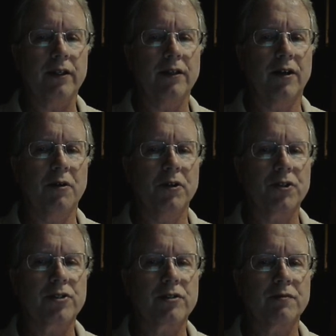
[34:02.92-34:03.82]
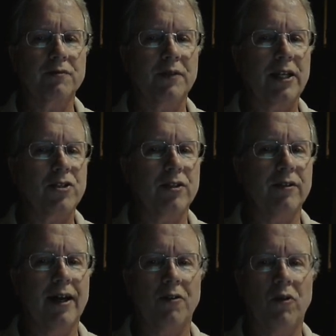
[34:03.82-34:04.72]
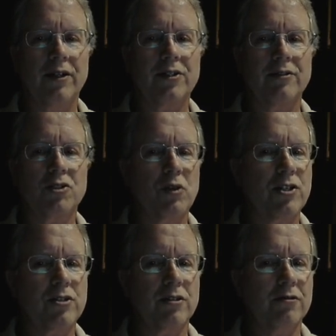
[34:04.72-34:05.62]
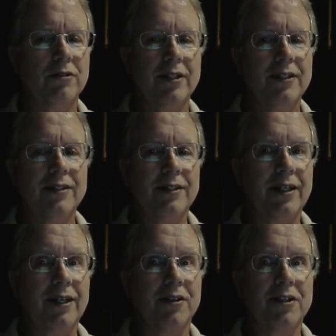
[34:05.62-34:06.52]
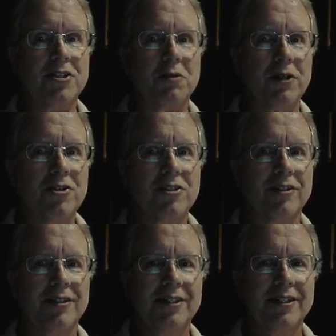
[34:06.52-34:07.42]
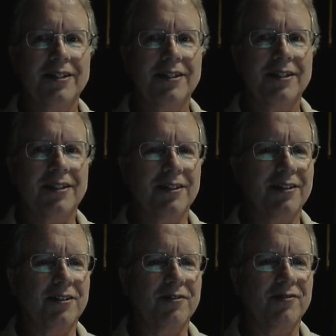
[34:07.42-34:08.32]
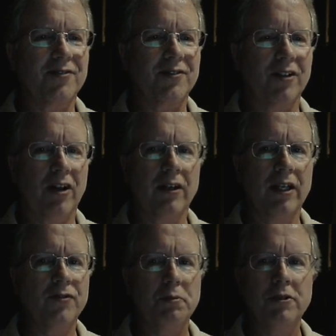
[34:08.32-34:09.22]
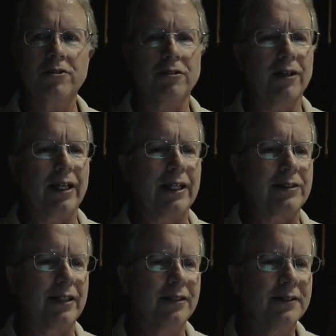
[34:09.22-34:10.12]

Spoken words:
it almost makes you not want to switch to any other distribution. Long live Ubuntu, I guess, huh?